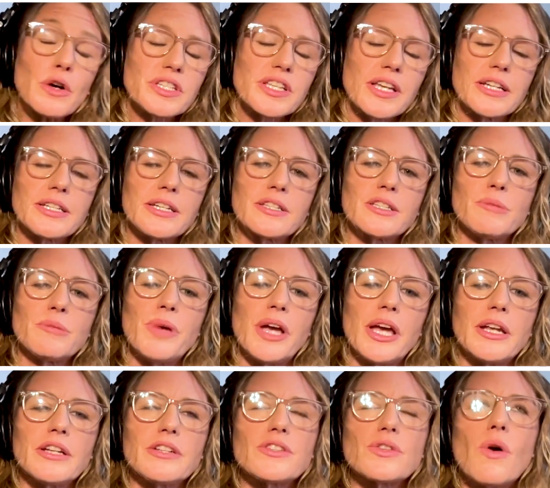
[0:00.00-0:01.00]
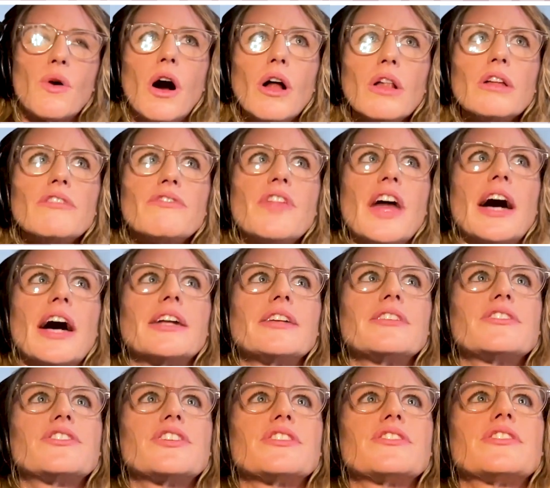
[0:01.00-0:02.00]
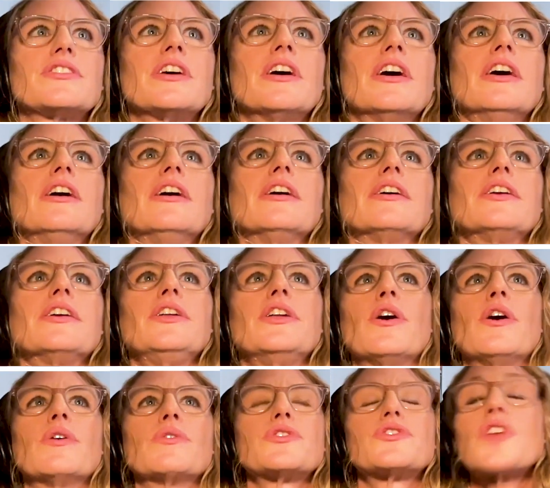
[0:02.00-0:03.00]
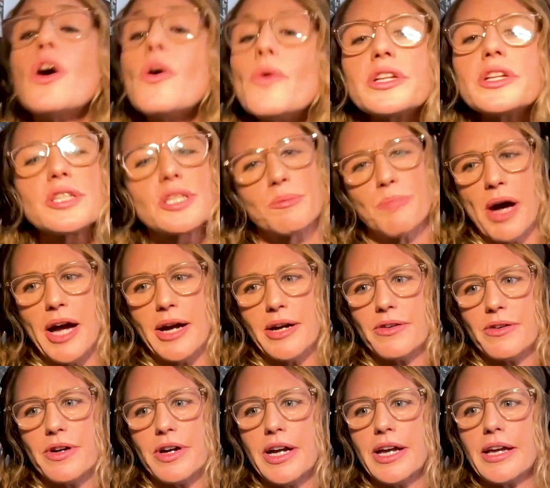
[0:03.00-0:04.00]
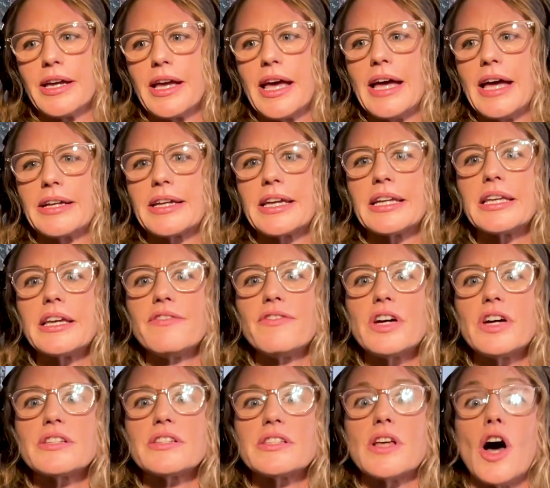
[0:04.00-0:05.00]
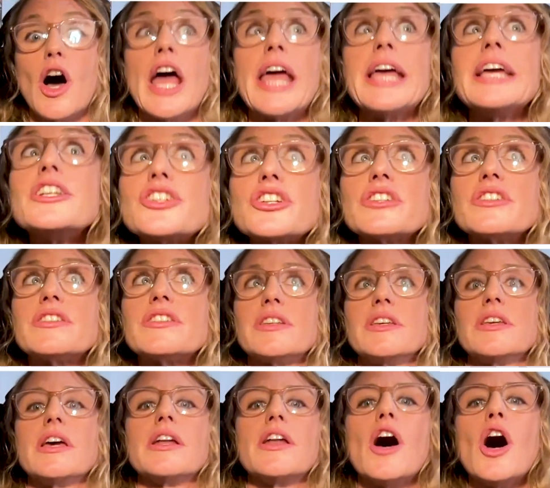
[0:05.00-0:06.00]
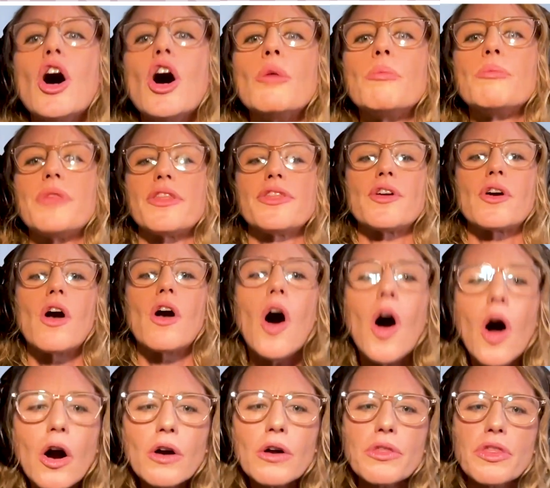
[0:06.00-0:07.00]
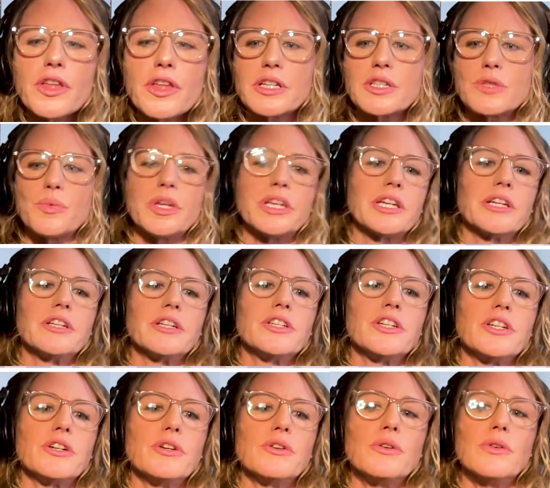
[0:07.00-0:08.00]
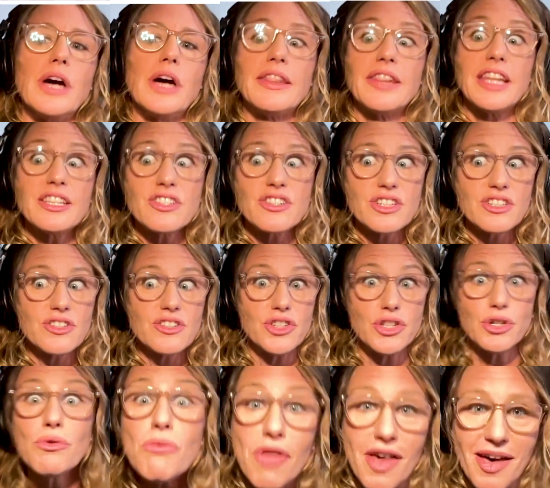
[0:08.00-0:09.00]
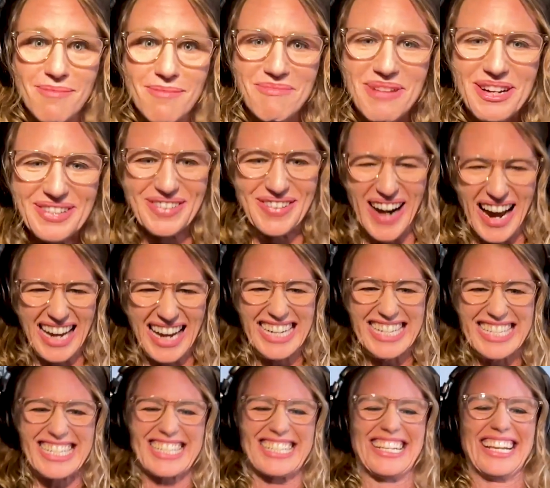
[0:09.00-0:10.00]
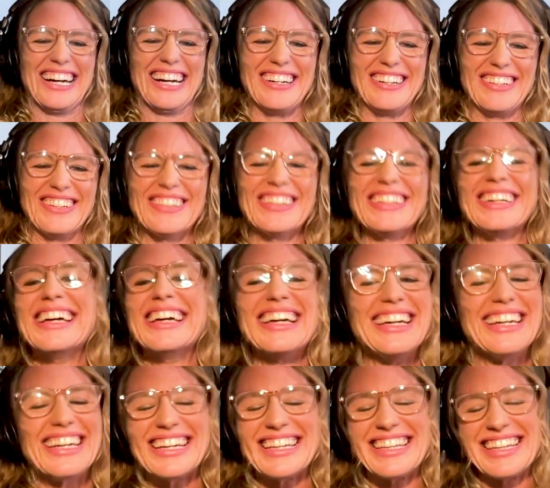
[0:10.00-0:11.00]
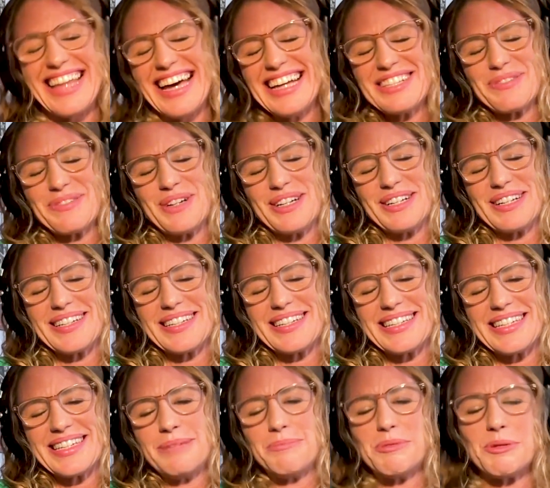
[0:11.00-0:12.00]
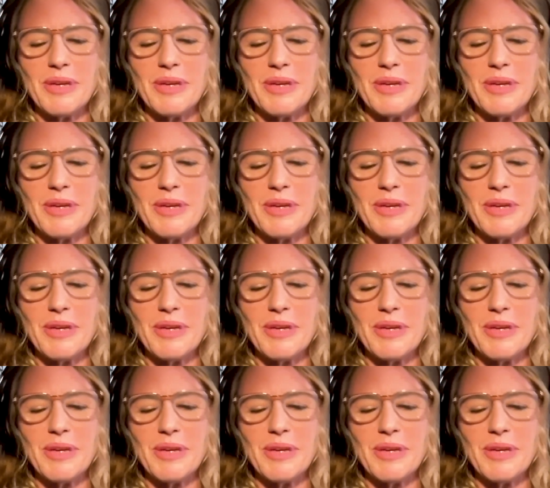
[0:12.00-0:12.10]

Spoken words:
anticipated. So all of that is just, so inspiring and can give us agency and hope that there are things we can do, and let's just do them, right? So that's what keeps me